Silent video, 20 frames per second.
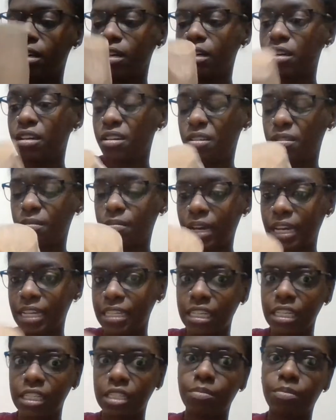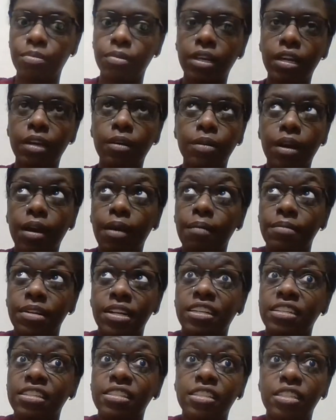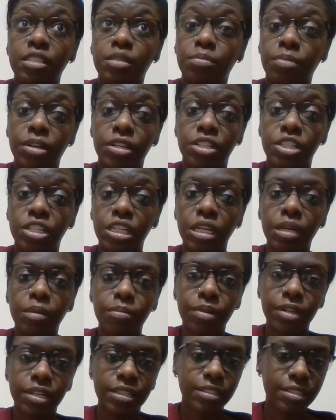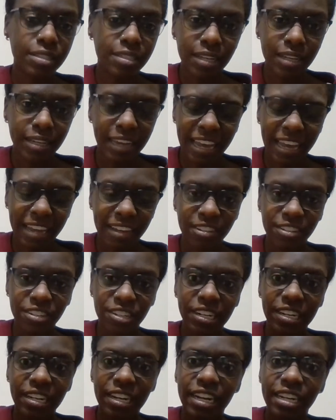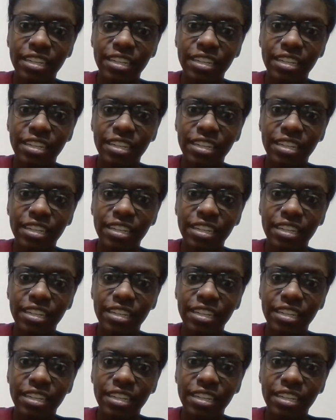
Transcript: I say, I mean, it is a spreadsheet, but it's a calendar.